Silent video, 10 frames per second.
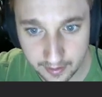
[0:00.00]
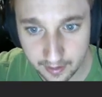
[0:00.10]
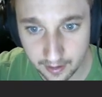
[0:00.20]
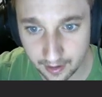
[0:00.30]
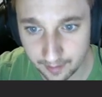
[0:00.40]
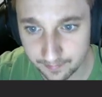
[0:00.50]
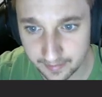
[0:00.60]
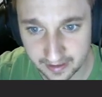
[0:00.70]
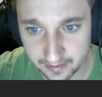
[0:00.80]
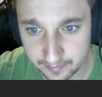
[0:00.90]

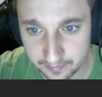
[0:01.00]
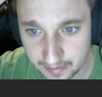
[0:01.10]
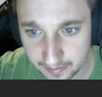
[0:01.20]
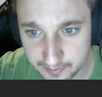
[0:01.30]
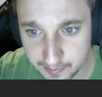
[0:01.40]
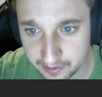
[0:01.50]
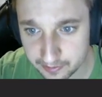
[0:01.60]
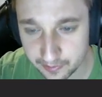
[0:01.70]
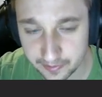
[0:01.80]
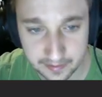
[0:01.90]
Again, this part's
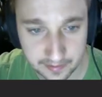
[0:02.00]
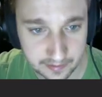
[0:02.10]
really